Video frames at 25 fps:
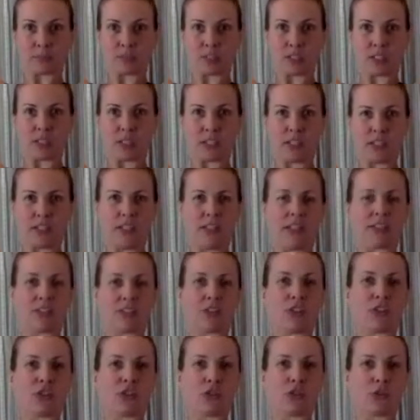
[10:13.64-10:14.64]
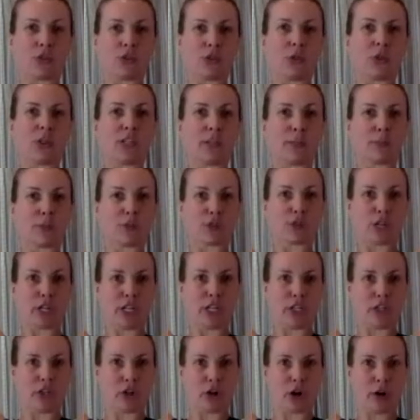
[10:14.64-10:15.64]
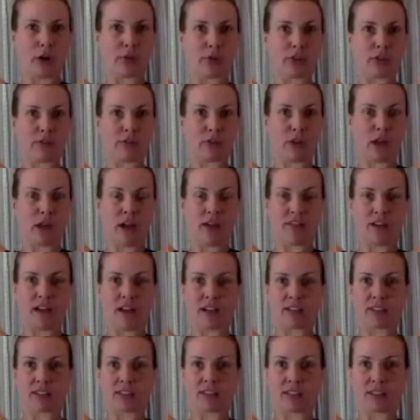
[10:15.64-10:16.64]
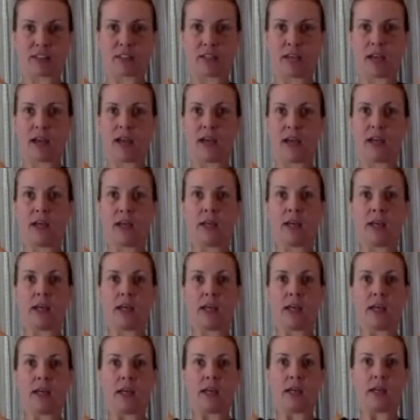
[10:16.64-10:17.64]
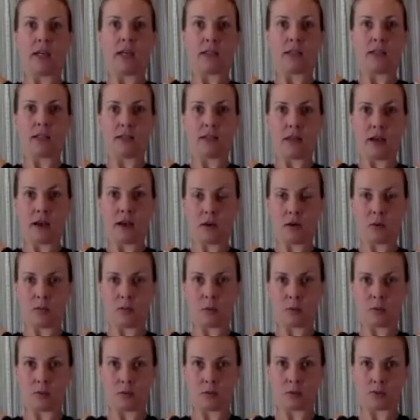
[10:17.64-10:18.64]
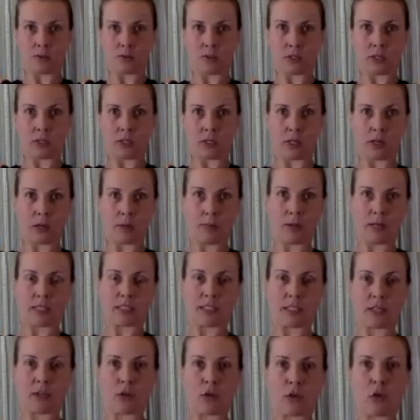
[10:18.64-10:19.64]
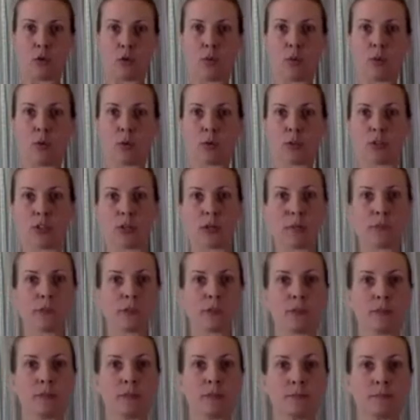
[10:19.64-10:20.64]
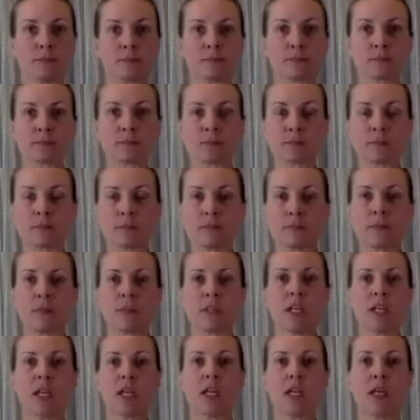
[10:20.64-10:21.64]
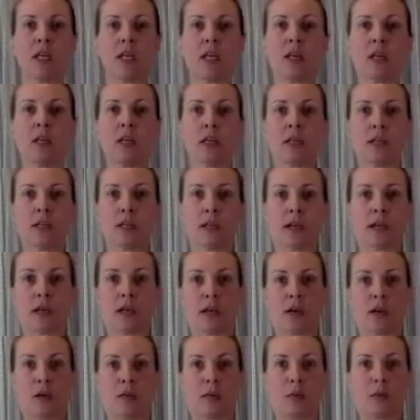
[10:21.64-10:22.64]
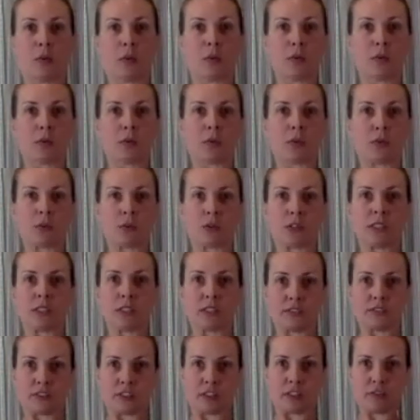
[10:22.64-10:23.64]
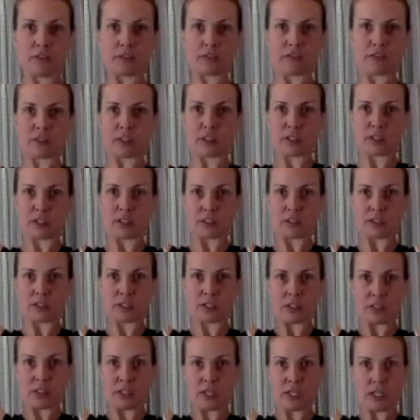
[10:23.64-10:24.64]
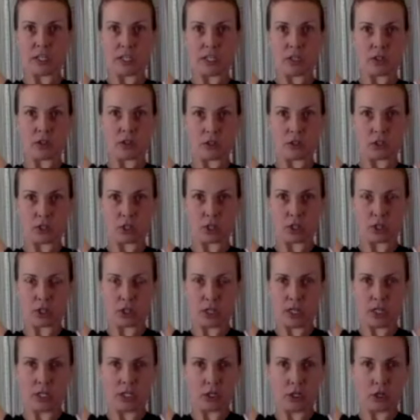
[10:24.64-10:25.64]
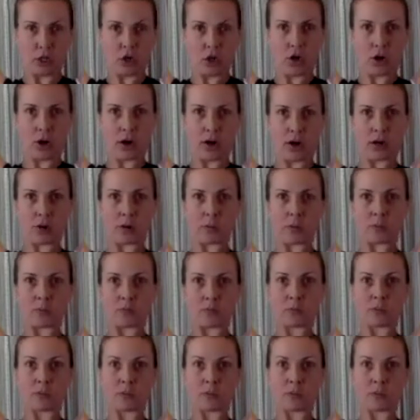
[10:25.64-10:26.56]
And in essence, you end up straightening your arms if you have access to that. And then the elbows come back down, goalpost arms. Okay. Yeah, elbows do the lifting first, and then you straighten your arms.